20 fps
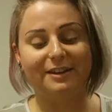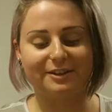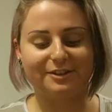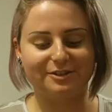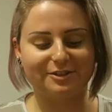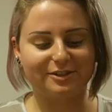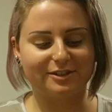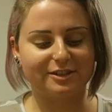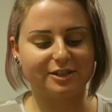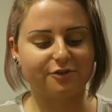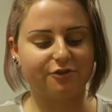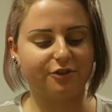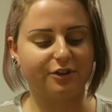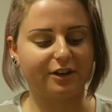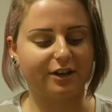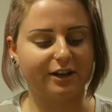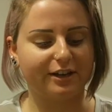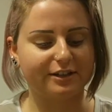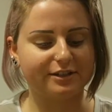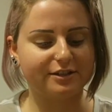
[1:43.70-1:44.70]
Here's the
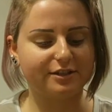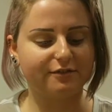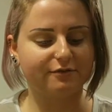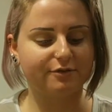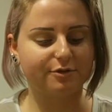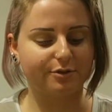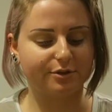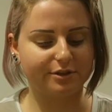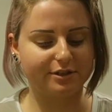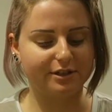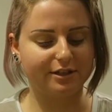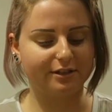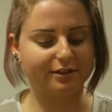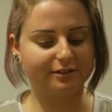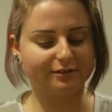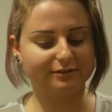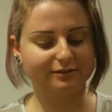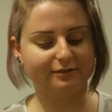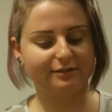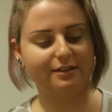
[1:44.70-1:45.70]
different kinds of tortilla.